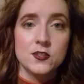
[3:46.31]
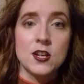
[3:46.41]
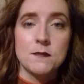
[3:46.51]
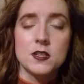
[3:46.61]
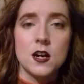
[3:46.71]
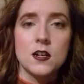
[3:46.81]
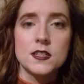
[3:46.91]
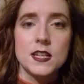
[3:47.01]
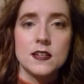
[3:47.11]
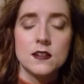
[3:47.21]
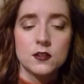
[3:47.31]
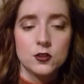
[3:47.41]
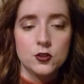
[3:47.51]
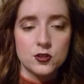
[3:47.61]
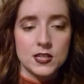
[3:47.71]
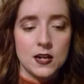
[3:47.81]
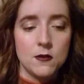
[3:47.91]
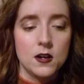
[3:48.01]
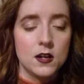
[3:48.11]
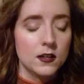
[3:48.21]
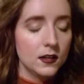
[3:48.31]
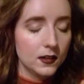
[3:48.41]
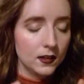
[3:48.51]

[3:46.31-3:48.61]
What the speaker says: jam tart tin cut out, and